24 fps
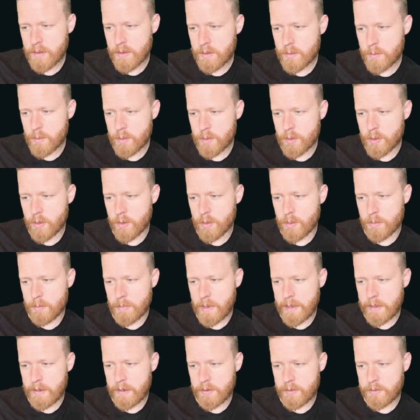We'll go
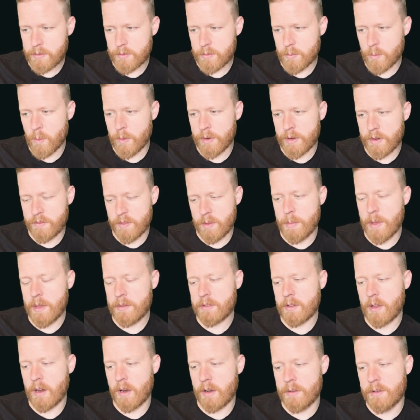-1 of the best
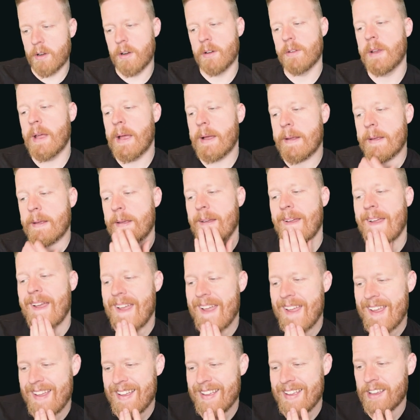card in our deck
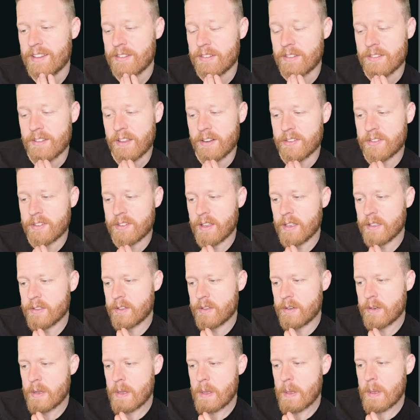because it's not a
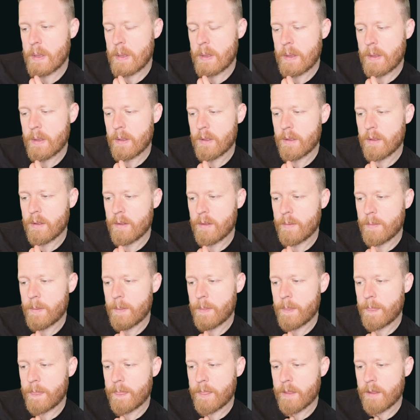skeleton.
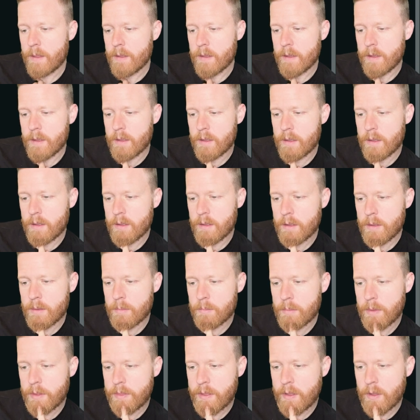
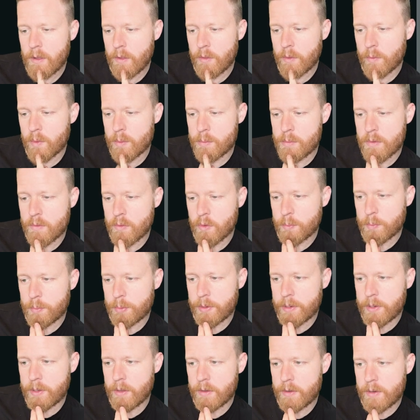I think all the removal's
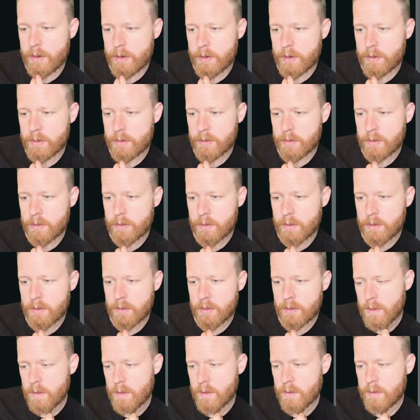pretty good here.
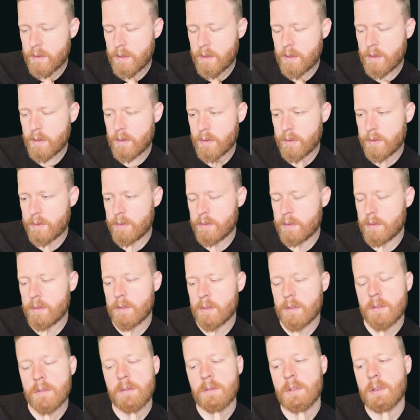This kills
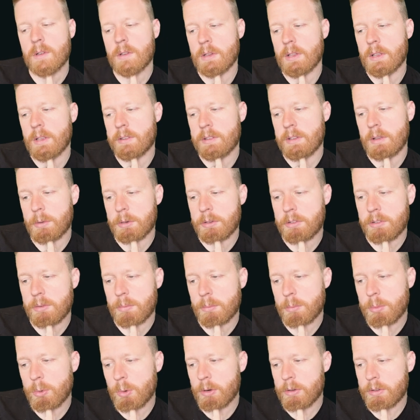Glissa, which is
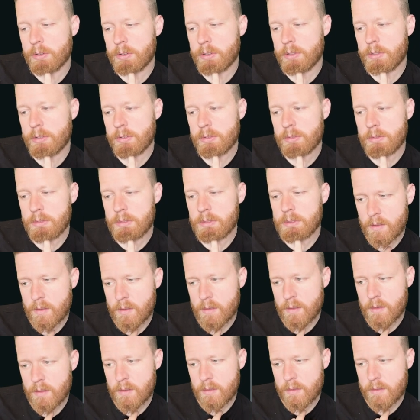important.
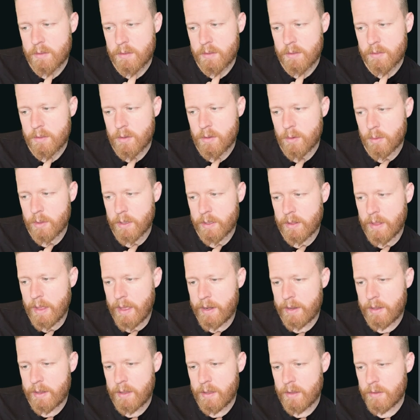Let's just go like that,
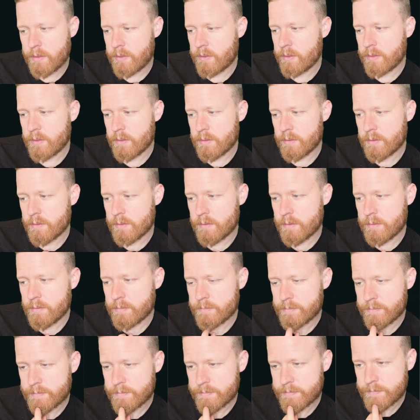I guess.
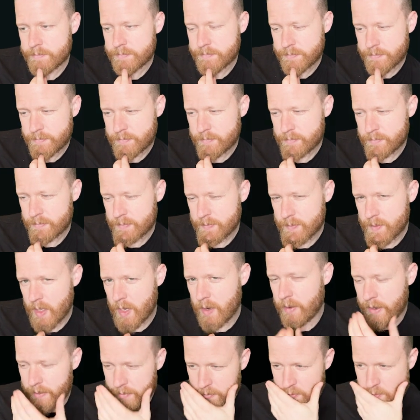All
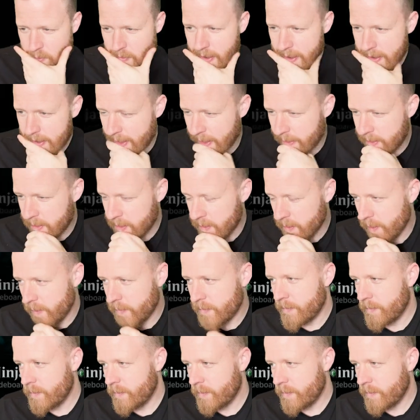right, try again here.